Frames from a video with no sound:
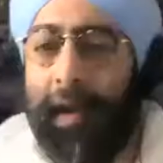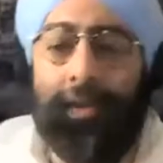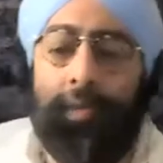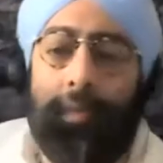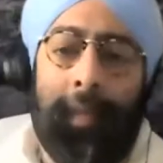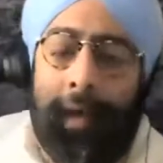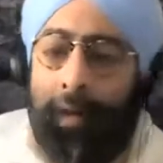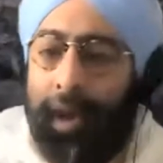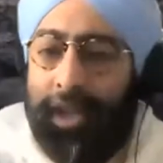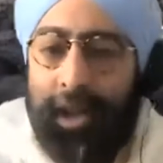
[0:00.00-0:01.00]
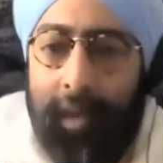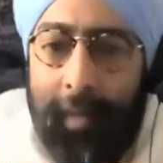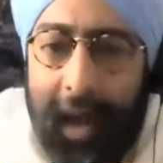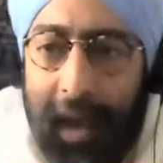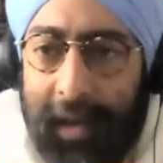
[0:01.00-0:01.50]
So my question
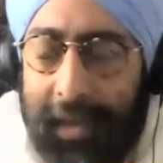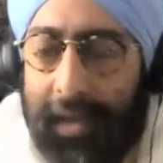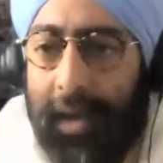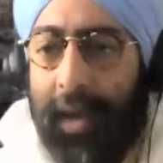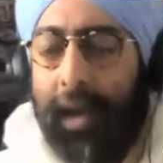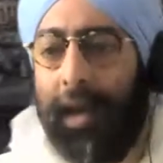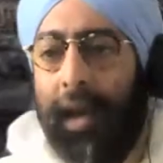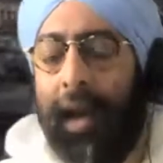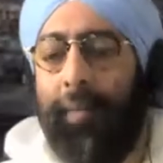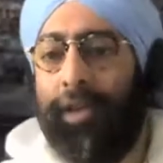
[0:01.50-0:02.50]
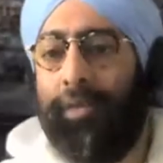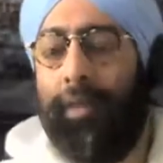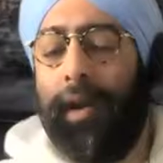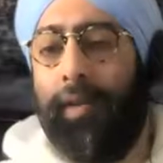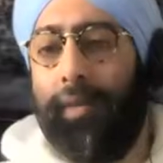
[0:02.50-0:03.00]
remains, how much
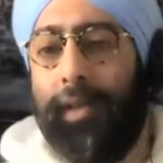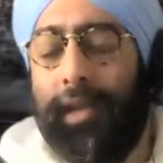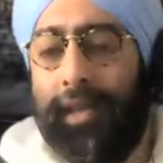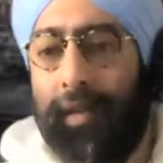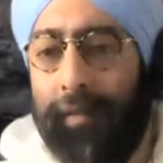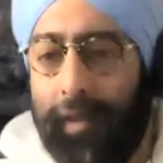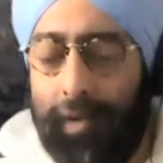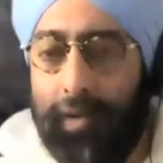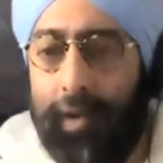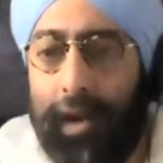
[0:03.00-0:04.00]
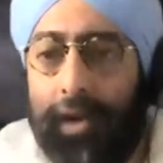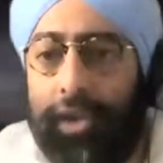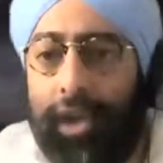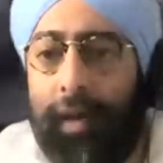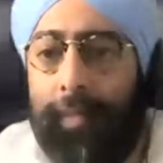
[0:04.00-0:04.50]
money would they save? If you do a good
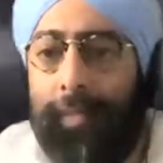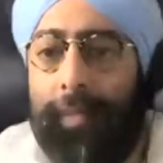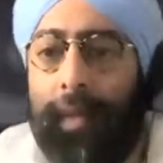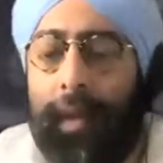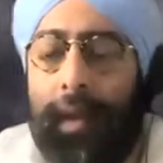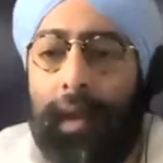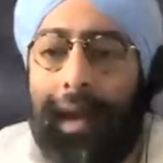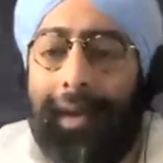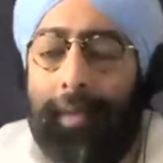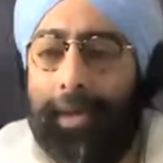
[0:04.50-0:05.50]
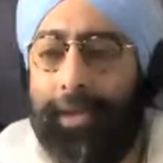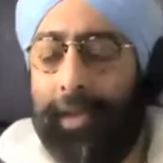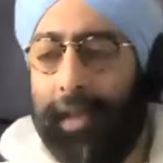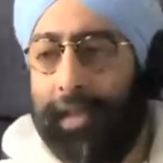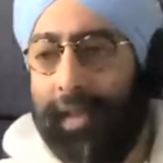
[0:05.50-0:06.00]
job, how much do
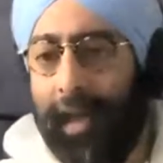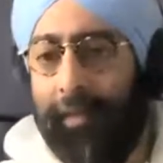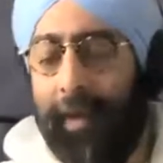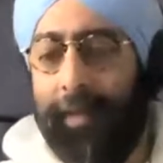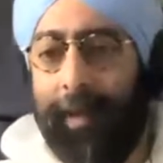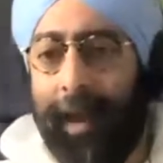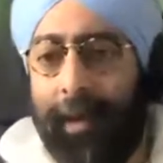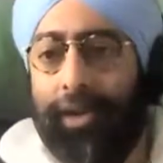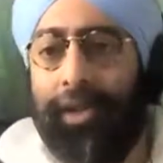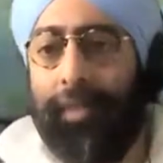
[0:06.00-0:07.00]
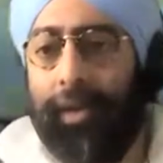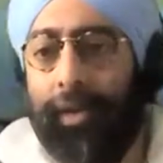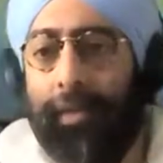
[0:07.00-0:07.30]
they save on their energy bill?